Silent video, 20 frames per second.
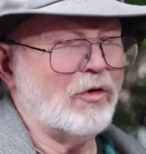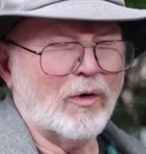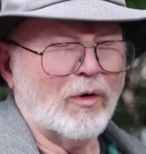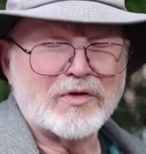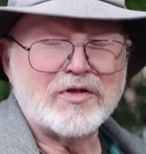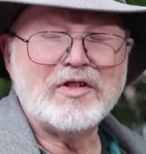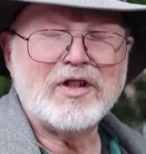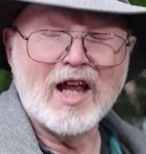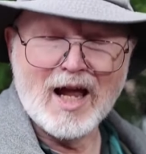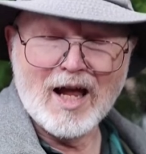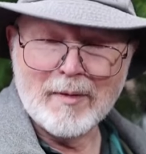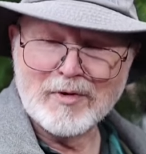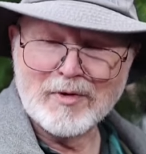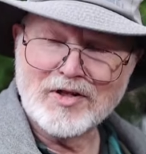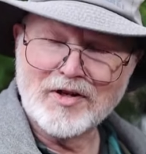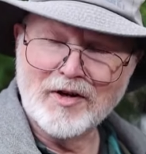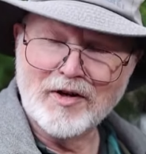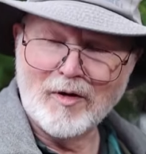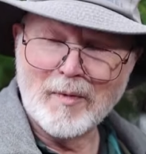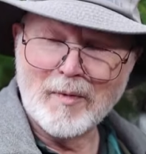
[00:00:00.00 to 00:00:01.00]
door was
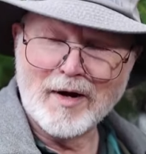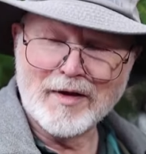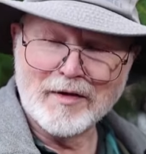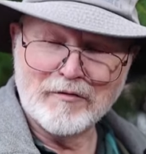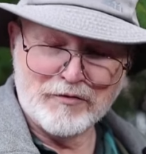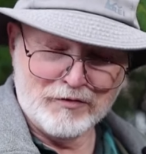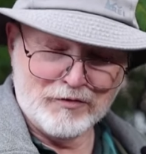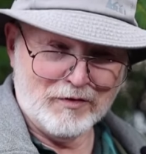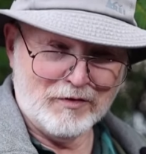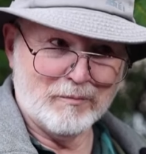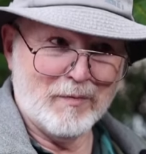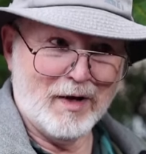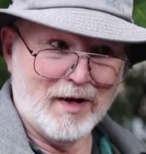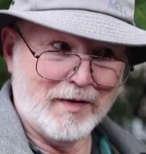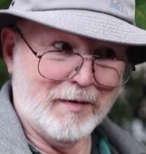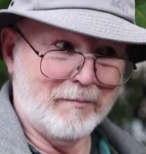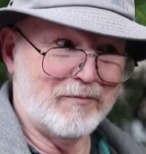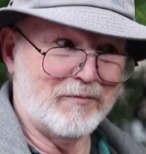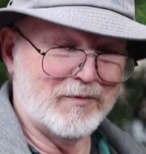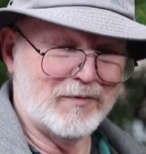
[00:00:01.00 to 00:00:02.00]
damaged at all by the
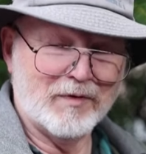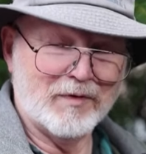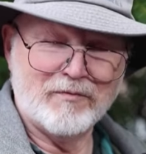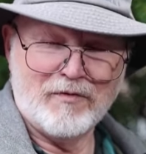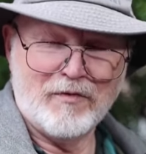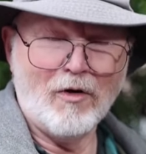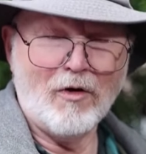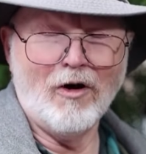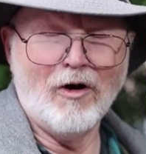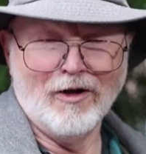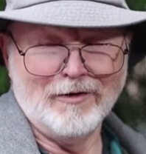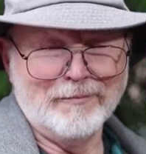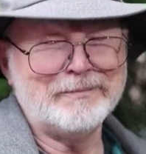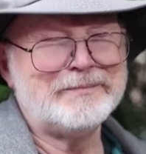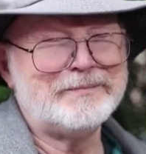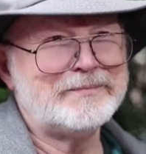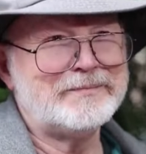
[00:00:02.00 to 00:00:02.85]
by the, the fall.